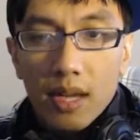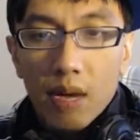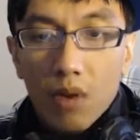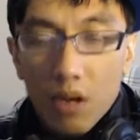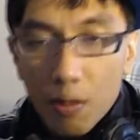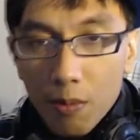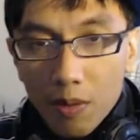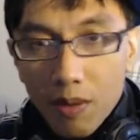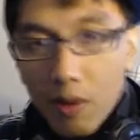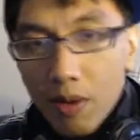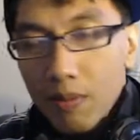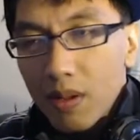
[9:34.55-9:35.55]
I want to upgrade my
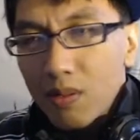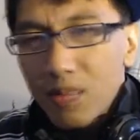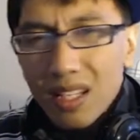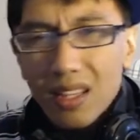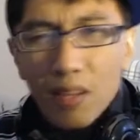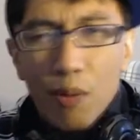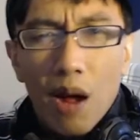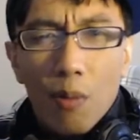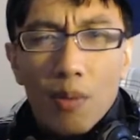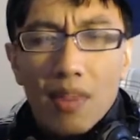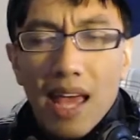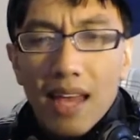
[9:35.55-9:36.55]
weight belt, but the problem
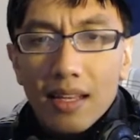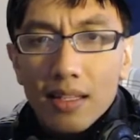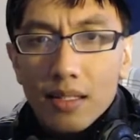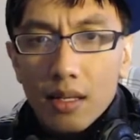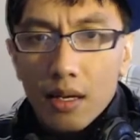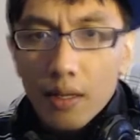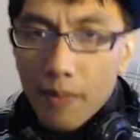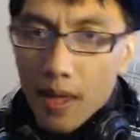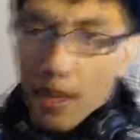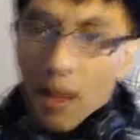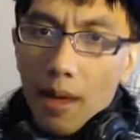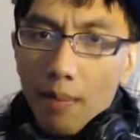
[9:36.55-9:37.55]
with that is
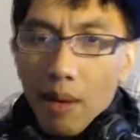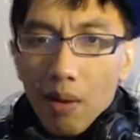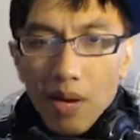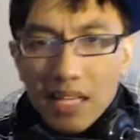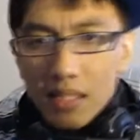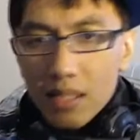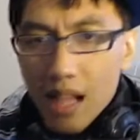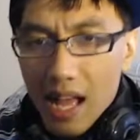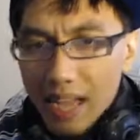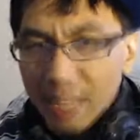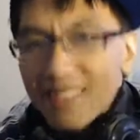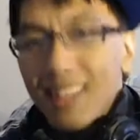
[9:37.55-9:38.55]
my
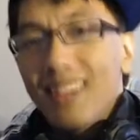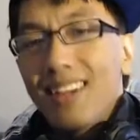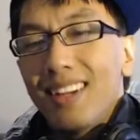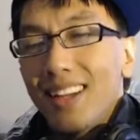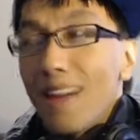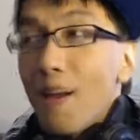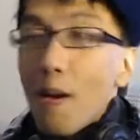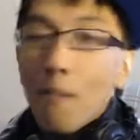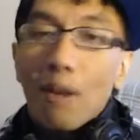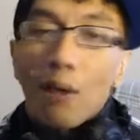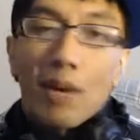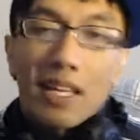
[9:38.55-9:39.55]
waistline.
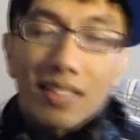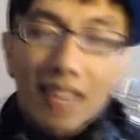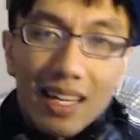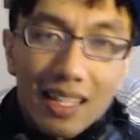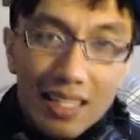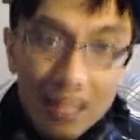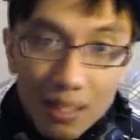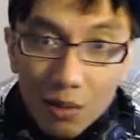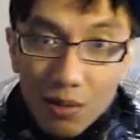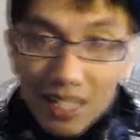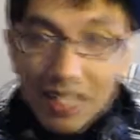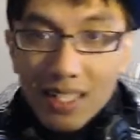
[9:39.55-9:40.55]
My waistline is
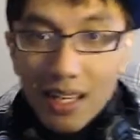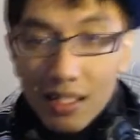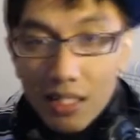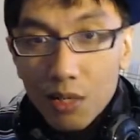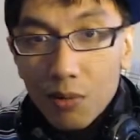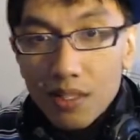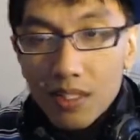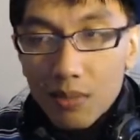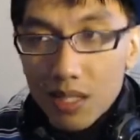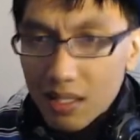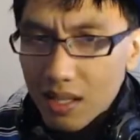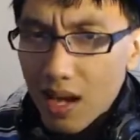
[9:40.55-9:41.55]
increasing and decreasing
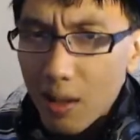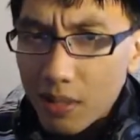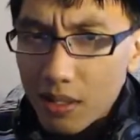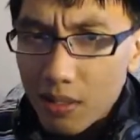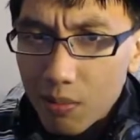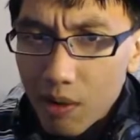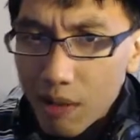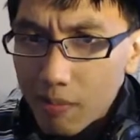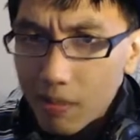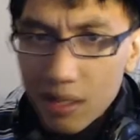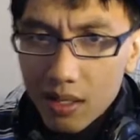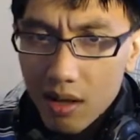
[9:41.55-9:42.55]
because of competition prep
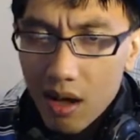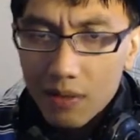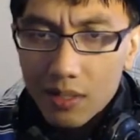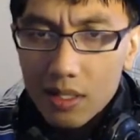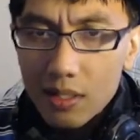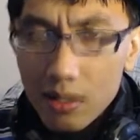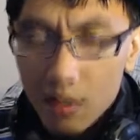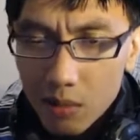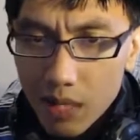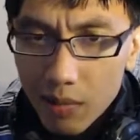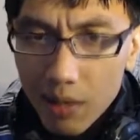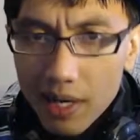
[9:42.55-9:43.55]
and off season. So
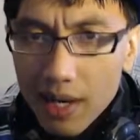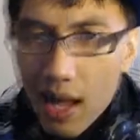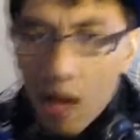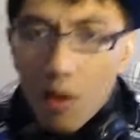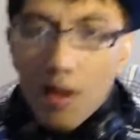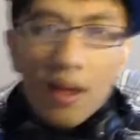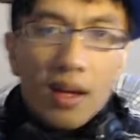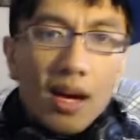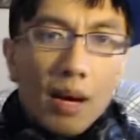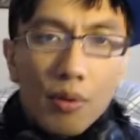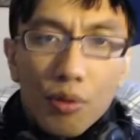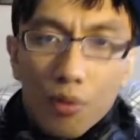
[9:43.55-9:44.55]
like right now,
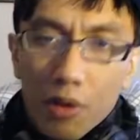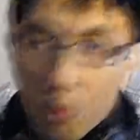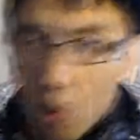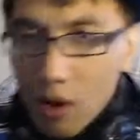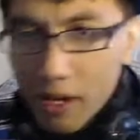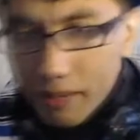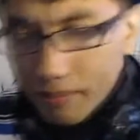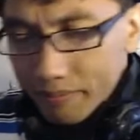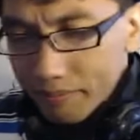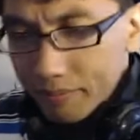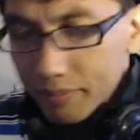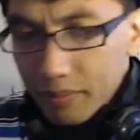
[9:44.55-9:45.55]
I'm a 31
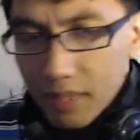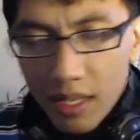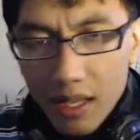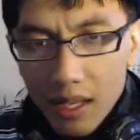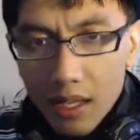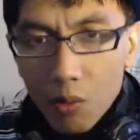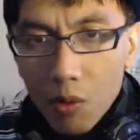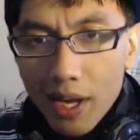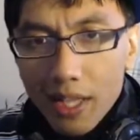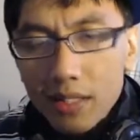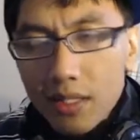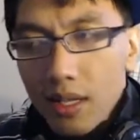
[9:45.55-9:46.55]
in
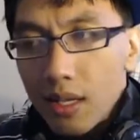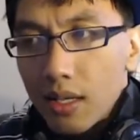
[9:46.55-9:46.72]
waist.